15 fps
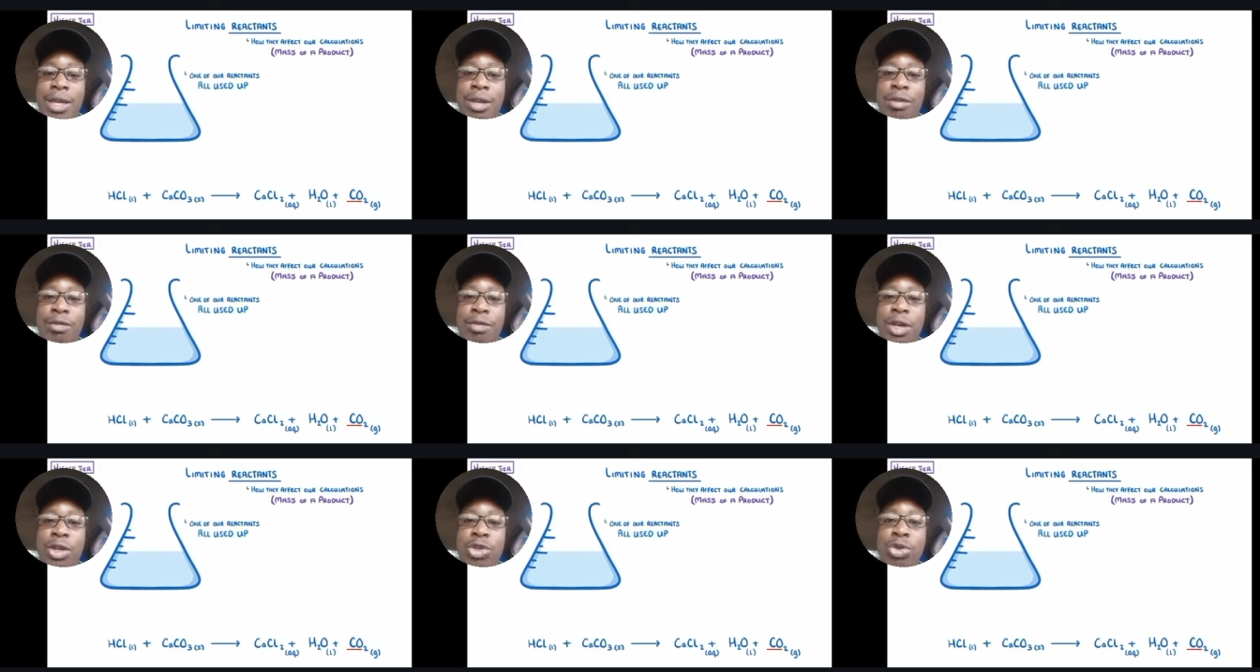
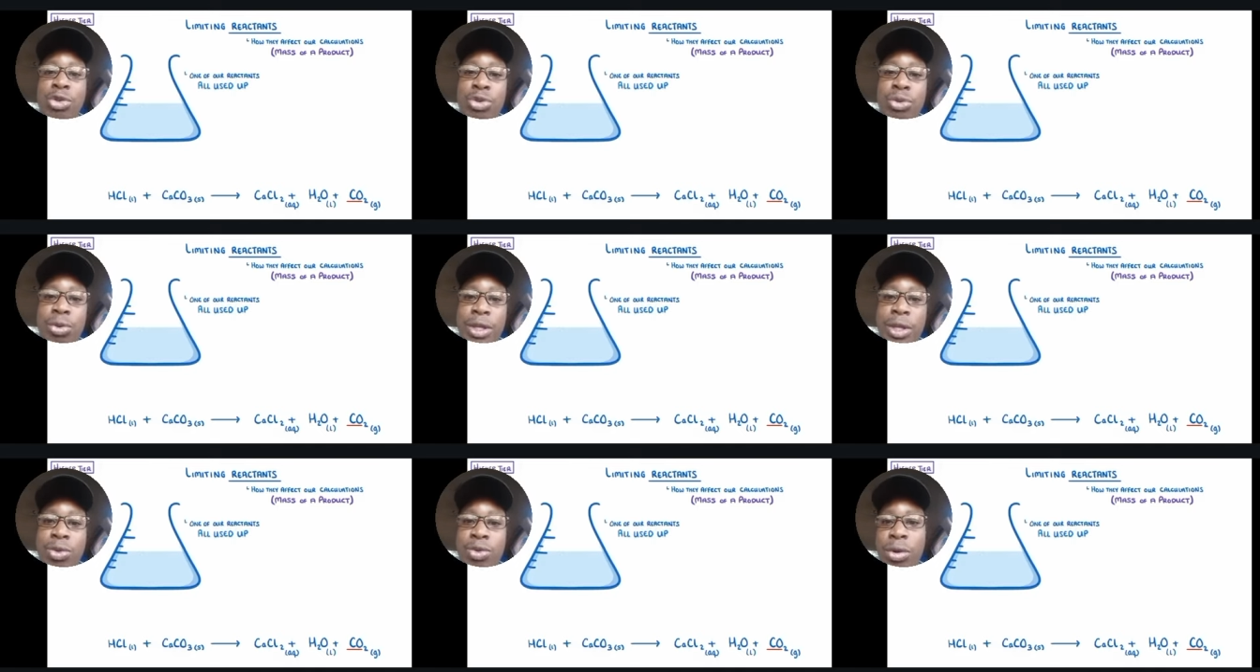if you are so sure
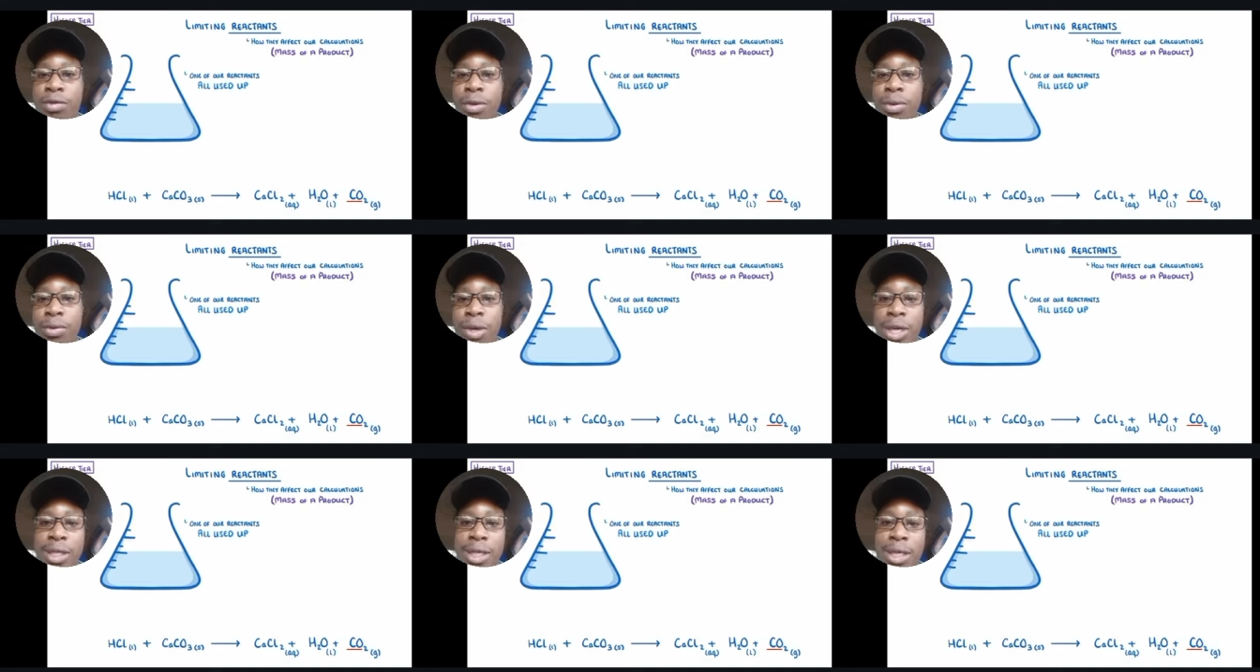that one of the
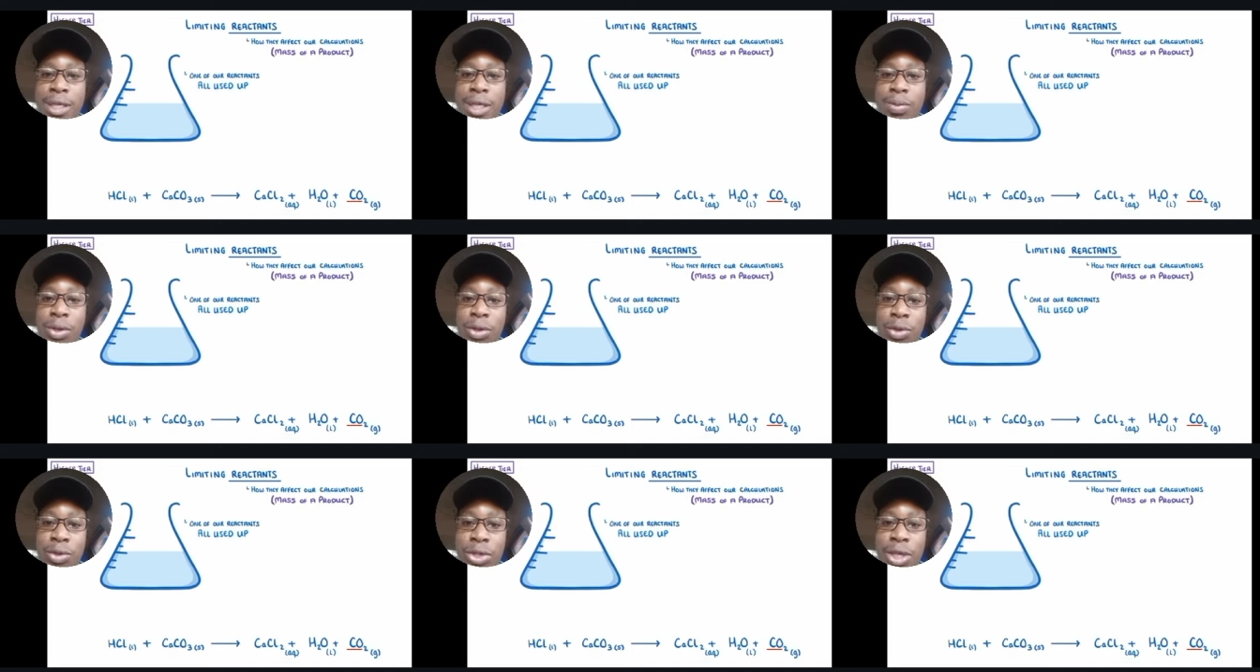reactants has
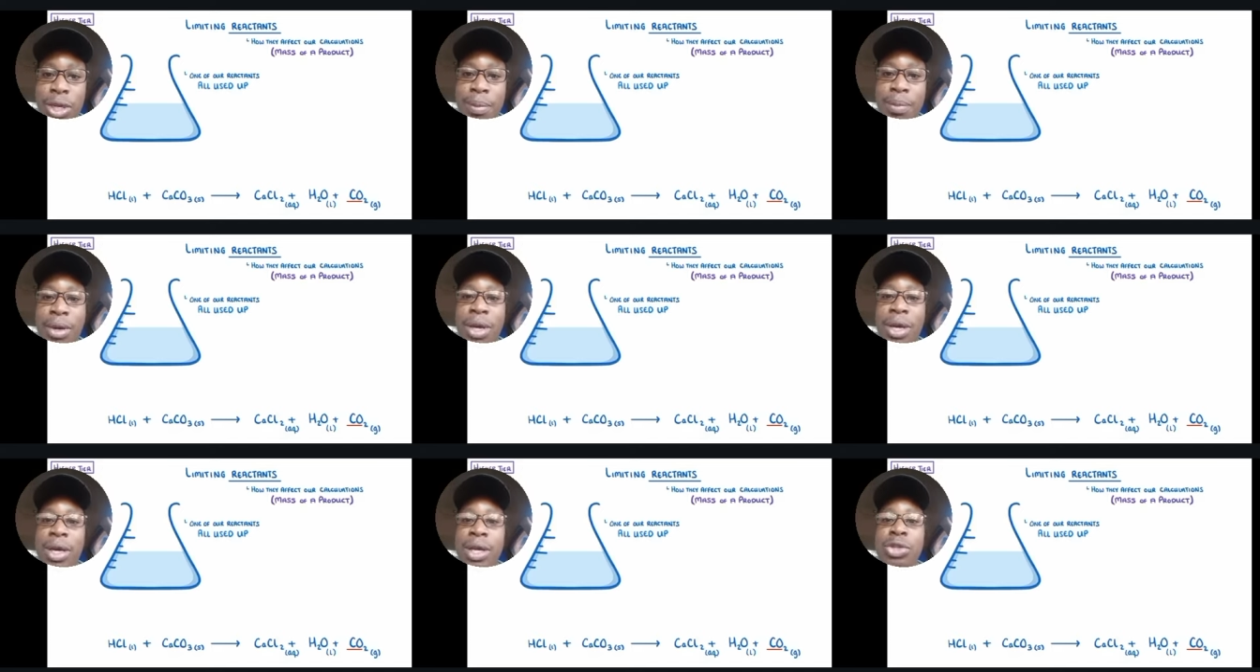been used up,
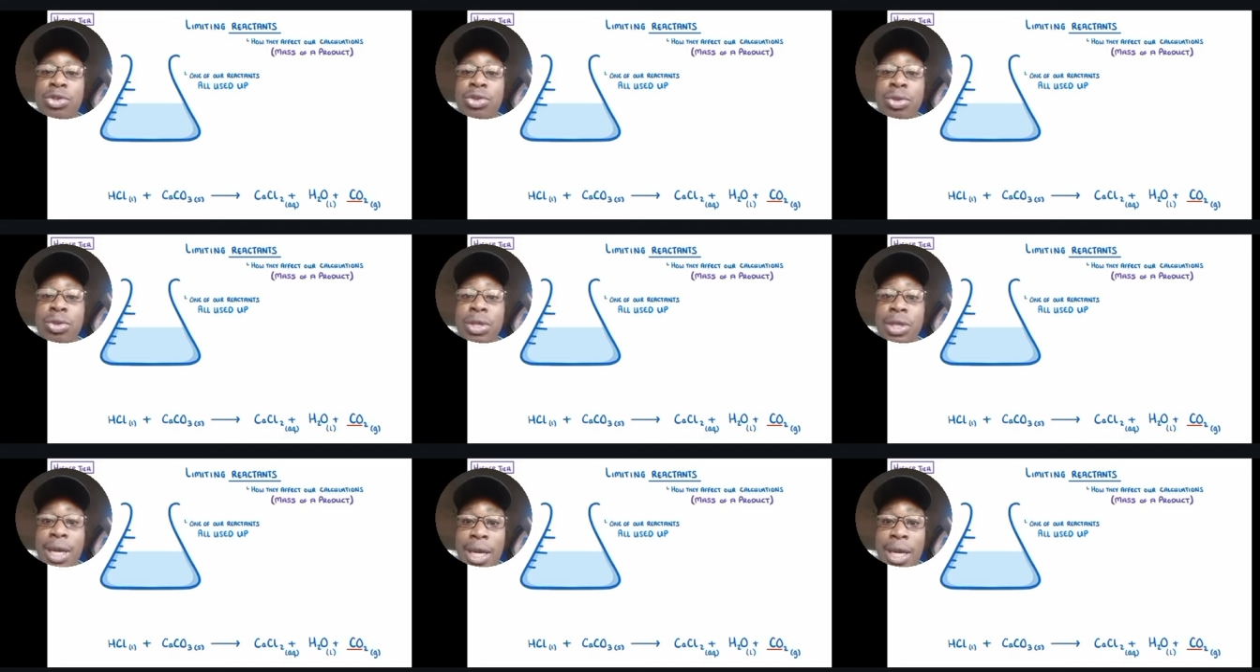so
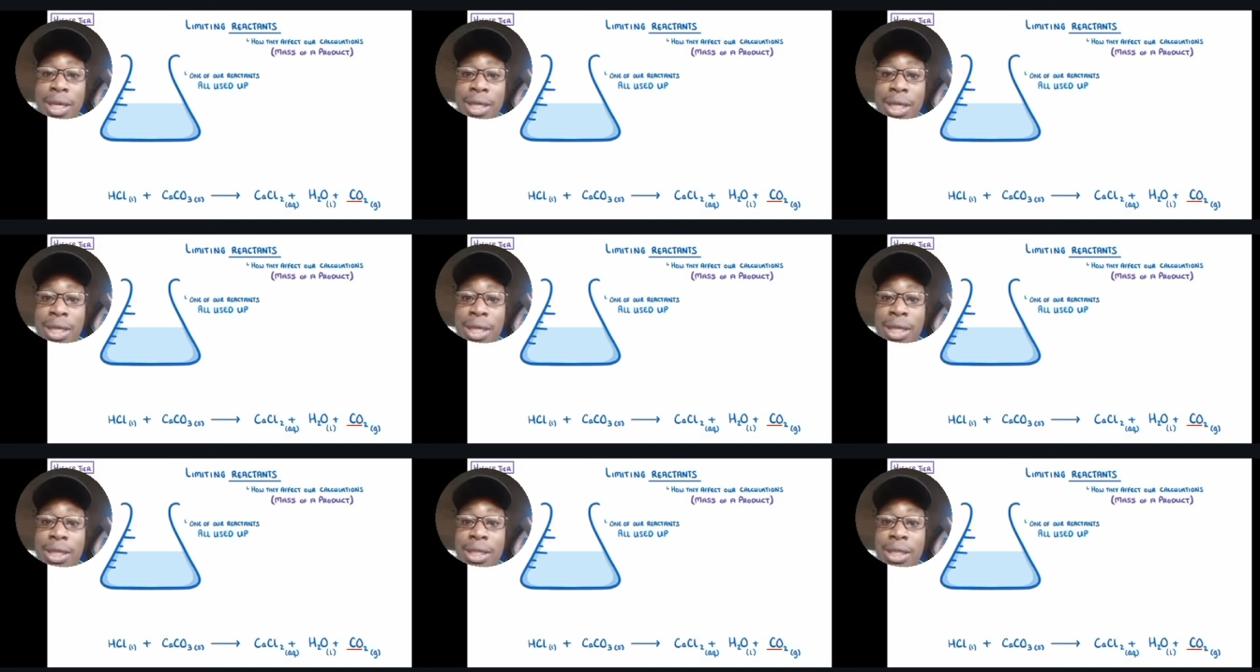the
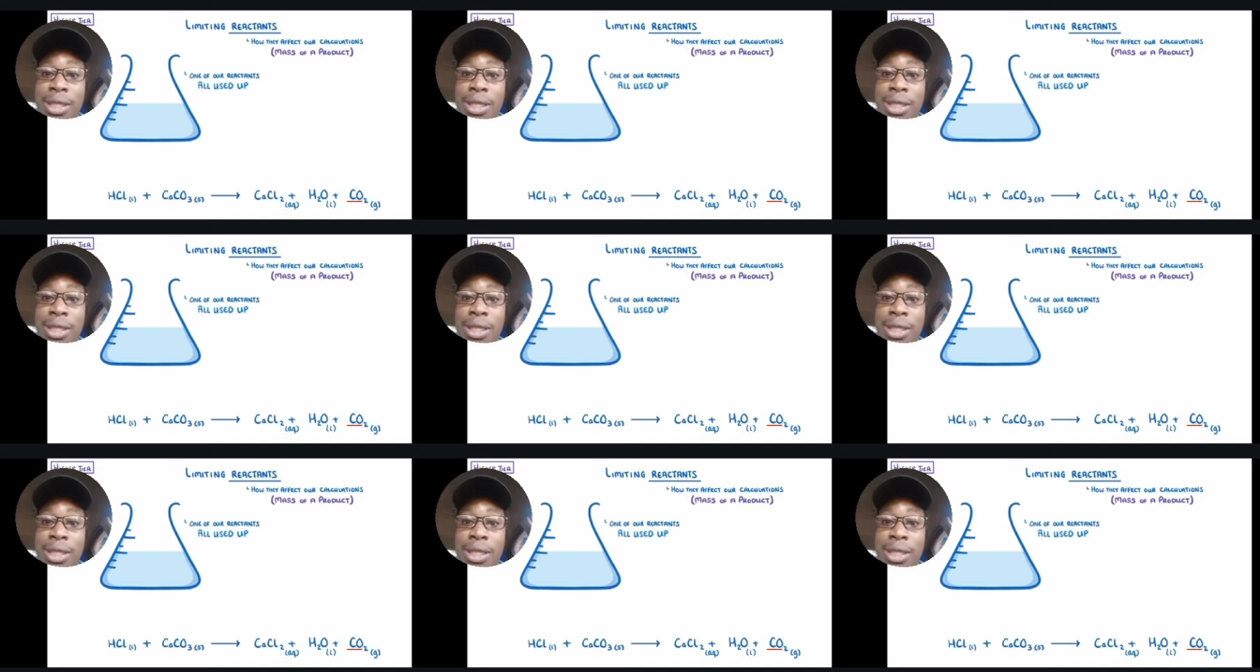reactant